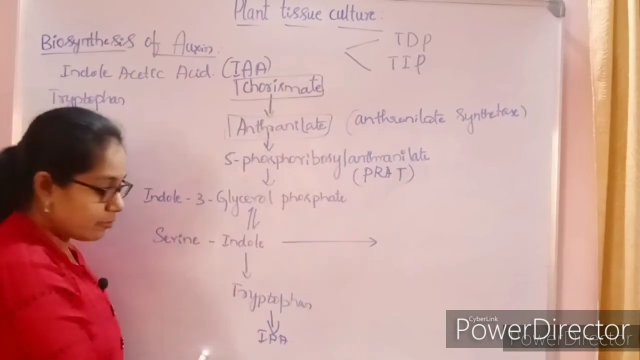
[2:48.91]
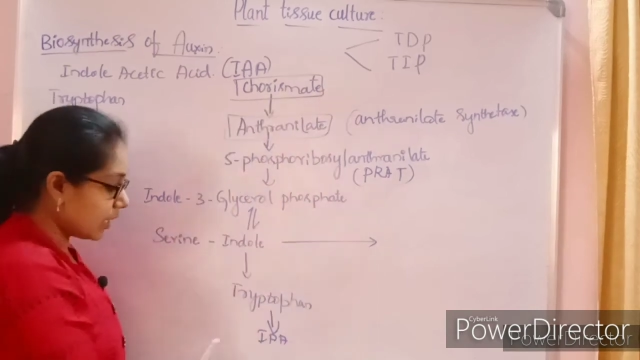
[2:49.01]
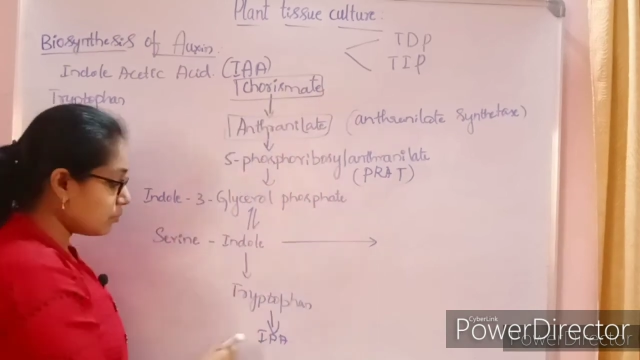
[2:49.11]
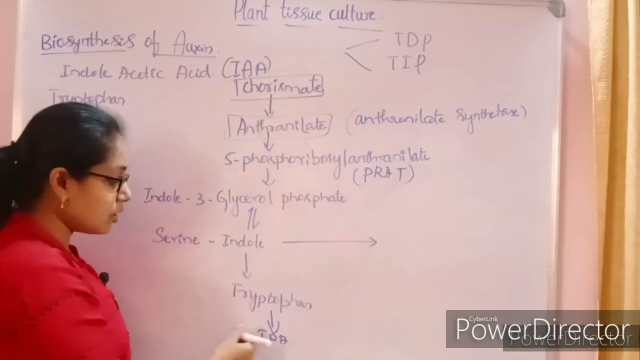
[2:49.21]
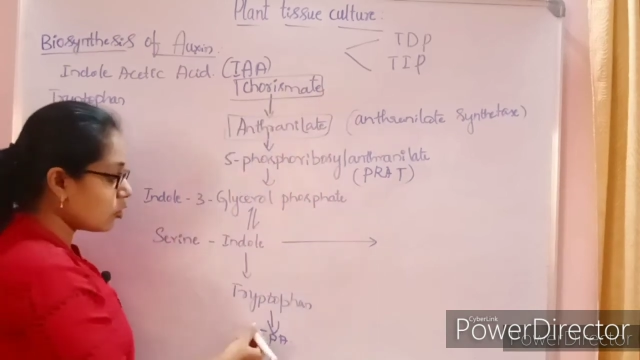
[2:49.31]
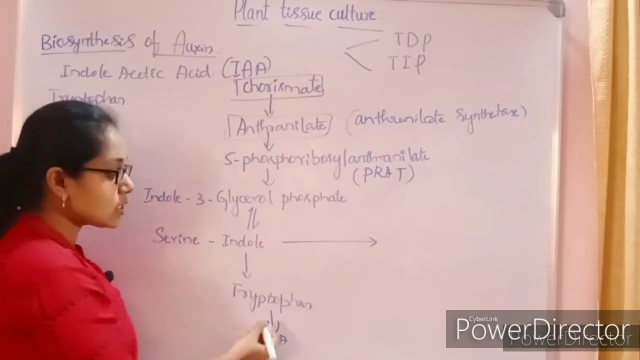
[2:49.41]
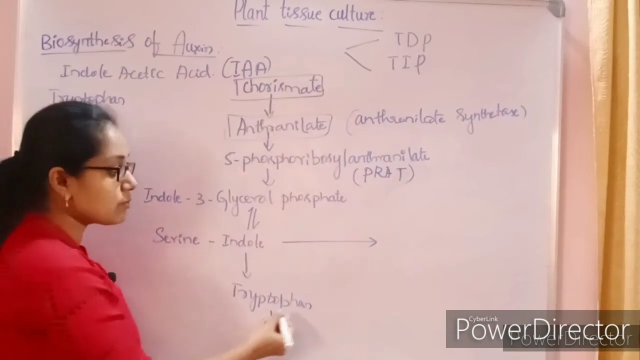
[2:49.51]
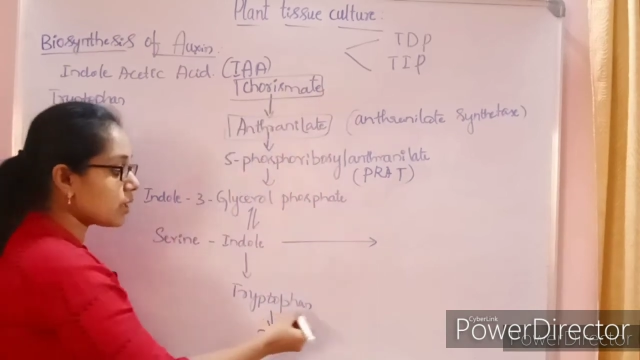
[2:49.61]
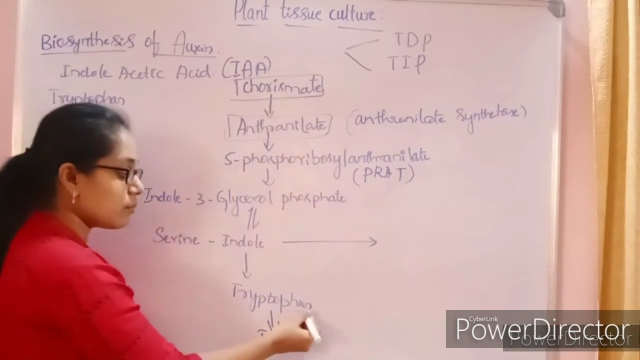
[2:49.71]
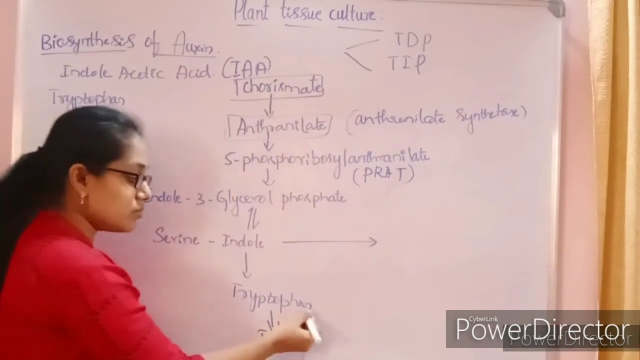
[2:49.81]
Why?
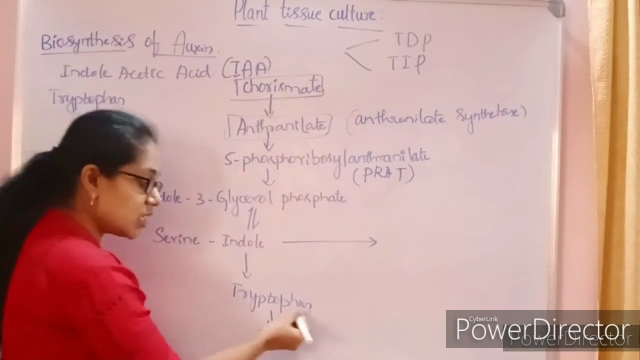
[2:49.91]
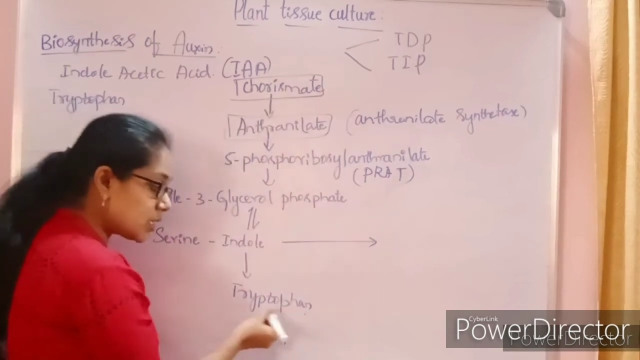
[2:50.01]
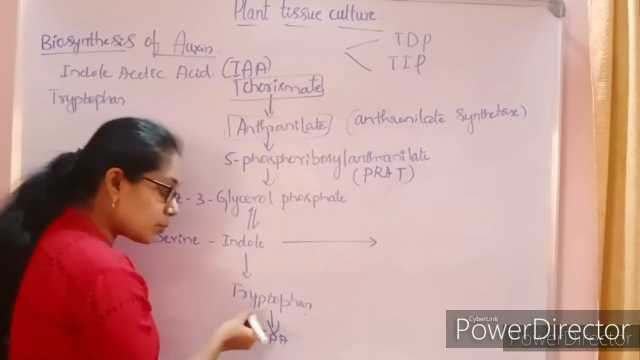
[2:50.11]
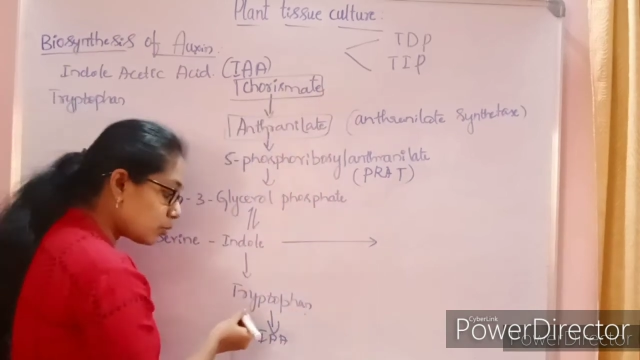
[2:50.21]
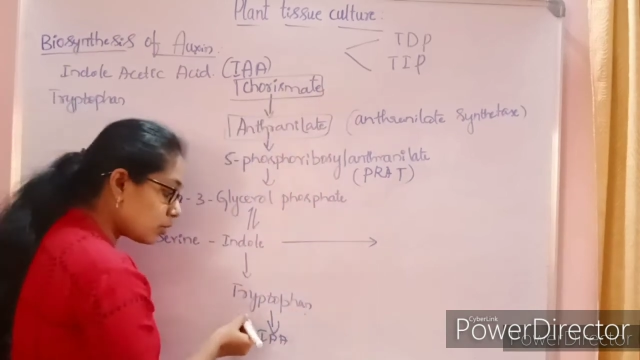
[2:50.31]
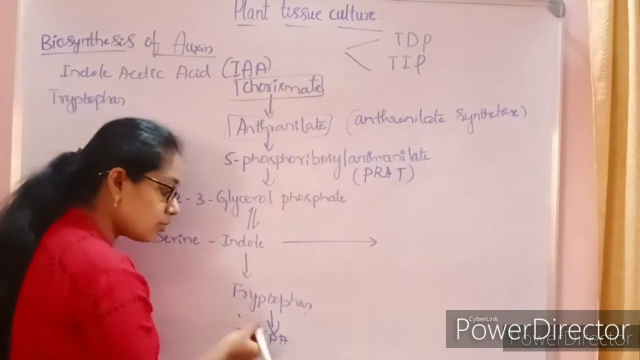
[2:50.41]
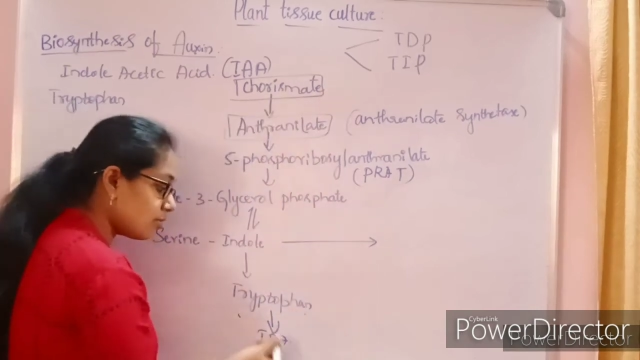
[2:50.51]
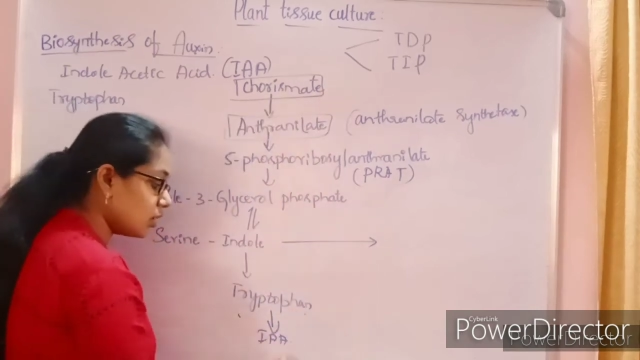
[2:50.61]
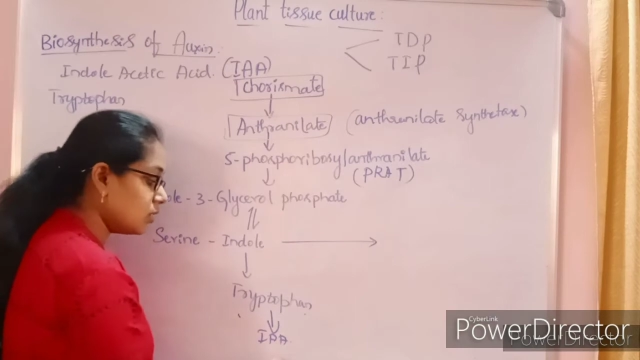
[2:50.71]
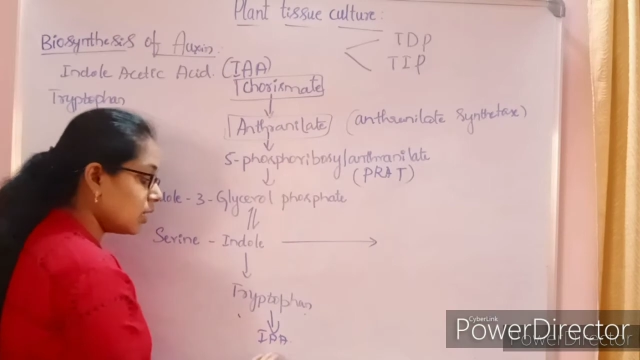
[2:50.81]
Because from the
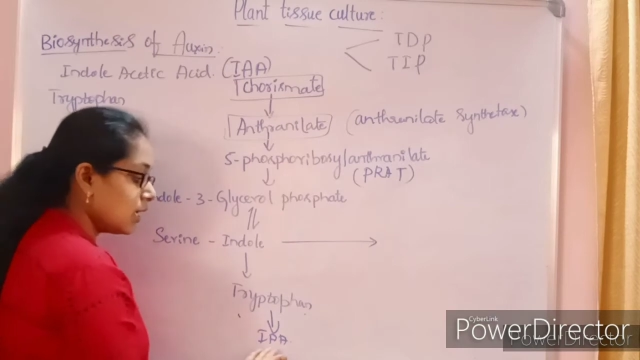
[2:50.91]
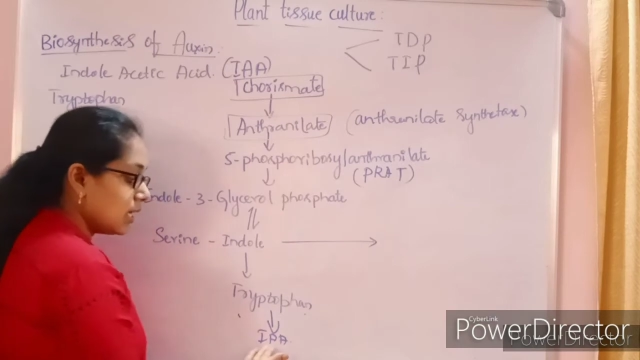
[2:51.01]
tryptophan